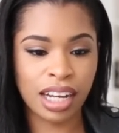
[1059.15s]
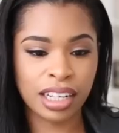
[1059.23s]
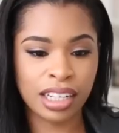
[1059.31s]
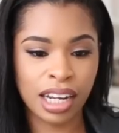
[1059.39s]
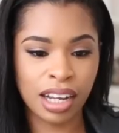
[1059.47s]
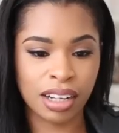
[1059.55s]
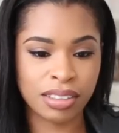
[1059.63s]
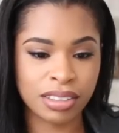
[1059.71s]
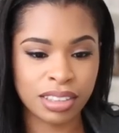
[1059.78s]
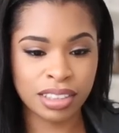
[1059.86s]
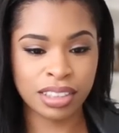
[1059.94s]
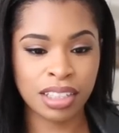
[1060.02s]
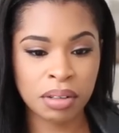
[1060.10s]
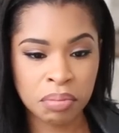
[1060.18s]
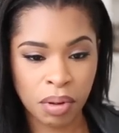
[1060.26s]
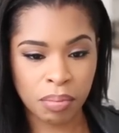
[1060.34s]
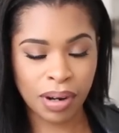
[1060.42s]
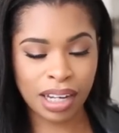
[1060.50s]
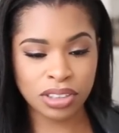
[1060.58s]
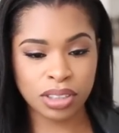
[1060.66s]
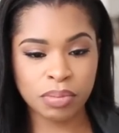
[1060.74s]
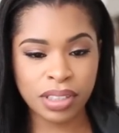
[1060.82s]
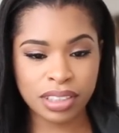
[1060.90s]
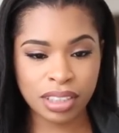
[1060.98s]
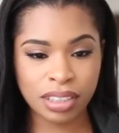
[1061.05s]
hanging out. Black just
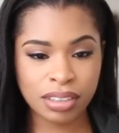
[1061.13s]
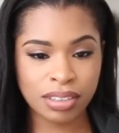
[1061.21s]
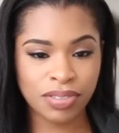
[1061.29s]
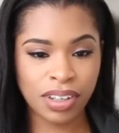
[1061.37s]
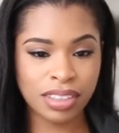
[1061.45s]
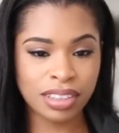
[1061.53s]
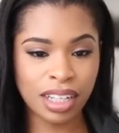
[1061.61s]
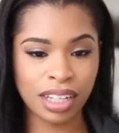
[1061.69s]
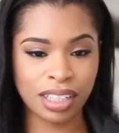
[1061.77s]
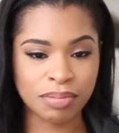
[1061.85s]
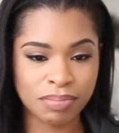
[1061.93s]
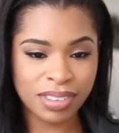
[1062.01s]
makes it look very slim.